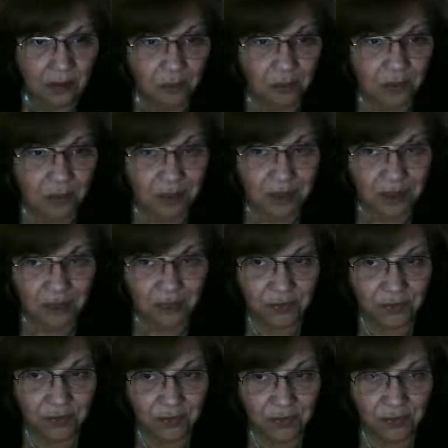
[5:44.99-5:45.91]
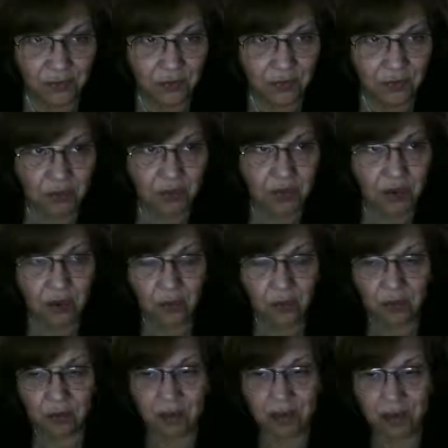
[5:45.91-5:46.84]
Please, for those of you who are
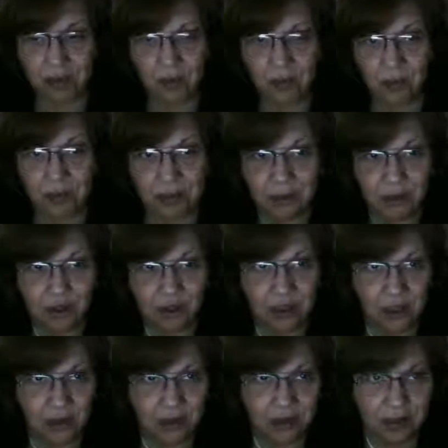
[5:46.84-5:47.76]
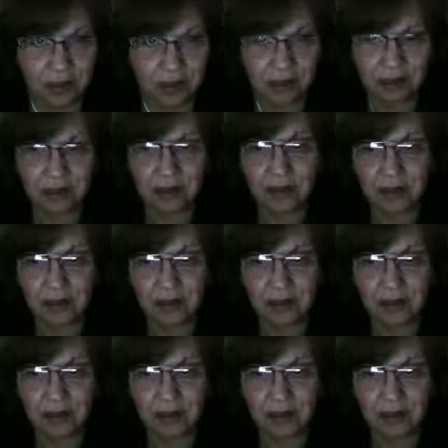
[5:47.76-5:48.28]
remaining, please share this,